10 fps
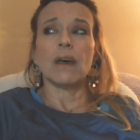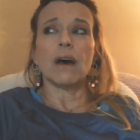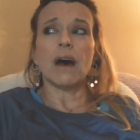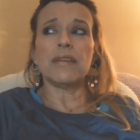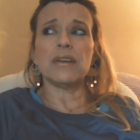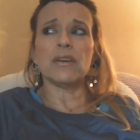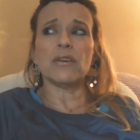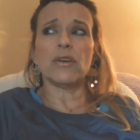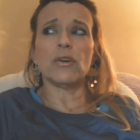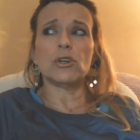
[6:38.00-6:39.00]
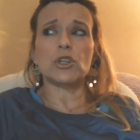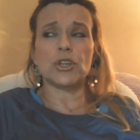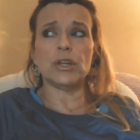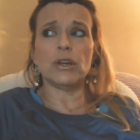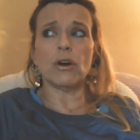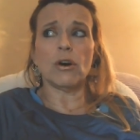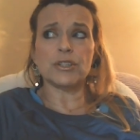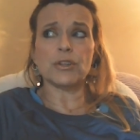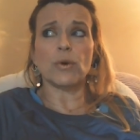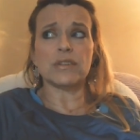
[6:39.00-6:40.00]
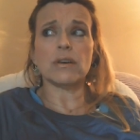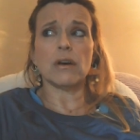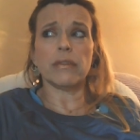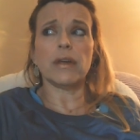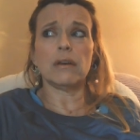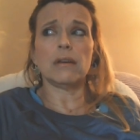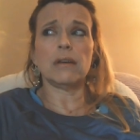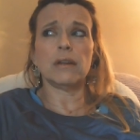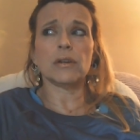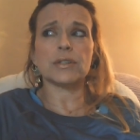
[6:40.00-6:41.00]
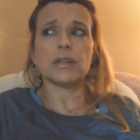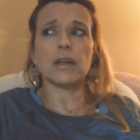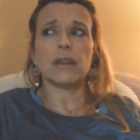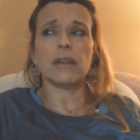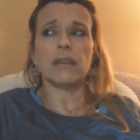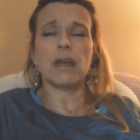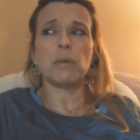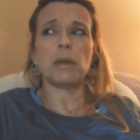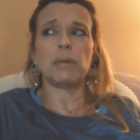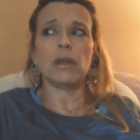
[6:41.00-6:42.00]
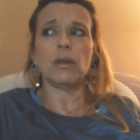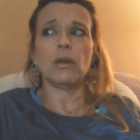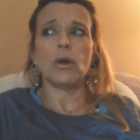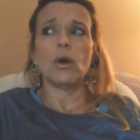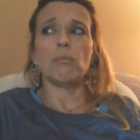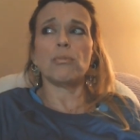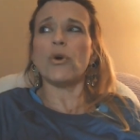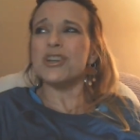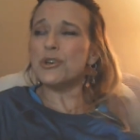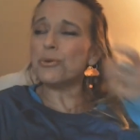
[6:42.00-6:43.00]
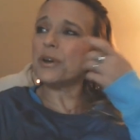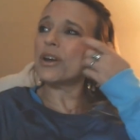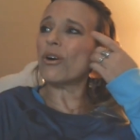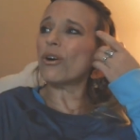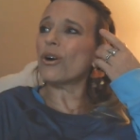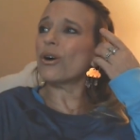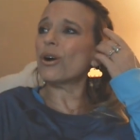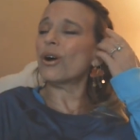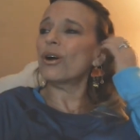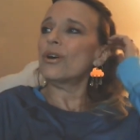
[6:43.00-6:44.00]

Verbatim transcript: I think she also, I saw that it looks like they may be pressuring her